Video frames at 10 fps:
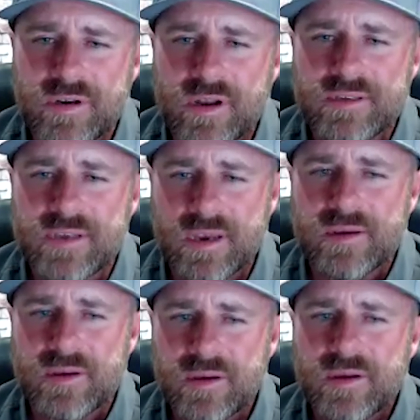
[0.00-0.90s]
And I was
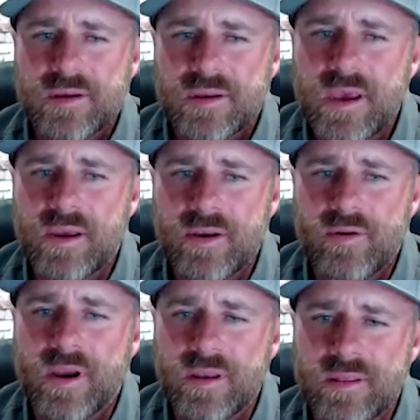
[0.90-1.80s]
like, yeah, you're
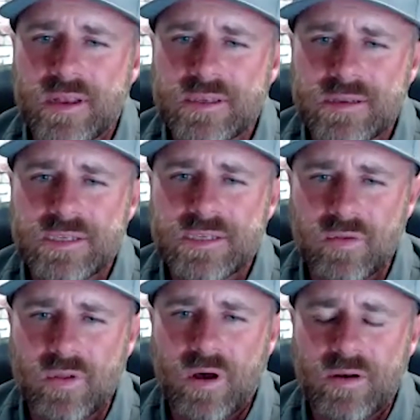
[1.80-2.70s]
right. That's a
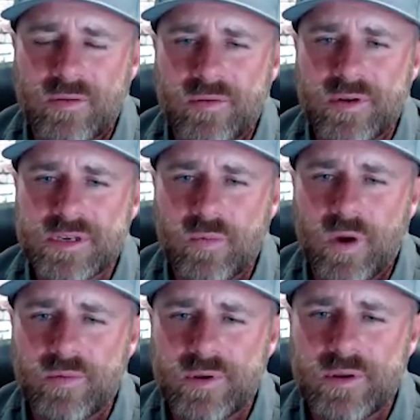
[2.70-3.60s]
lot of the reason
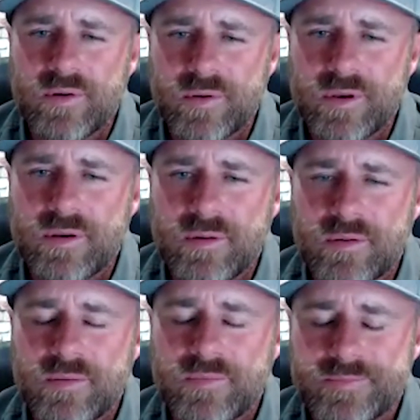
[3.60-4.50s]
why we do what we do.